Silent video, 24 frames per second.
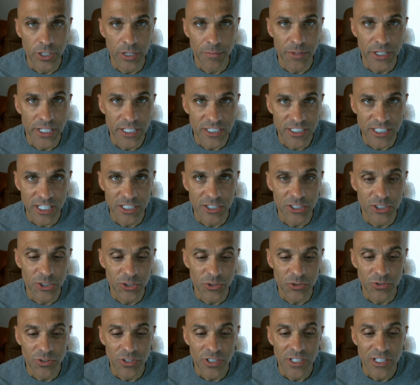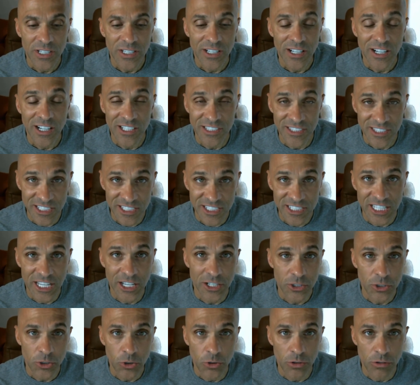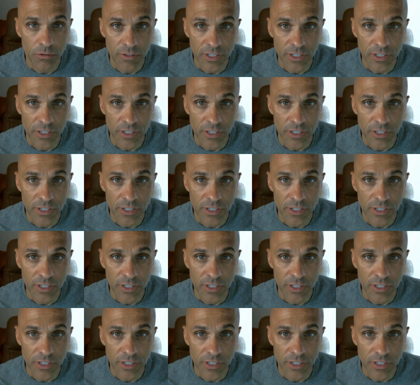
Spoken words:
I'm going to send you a discount code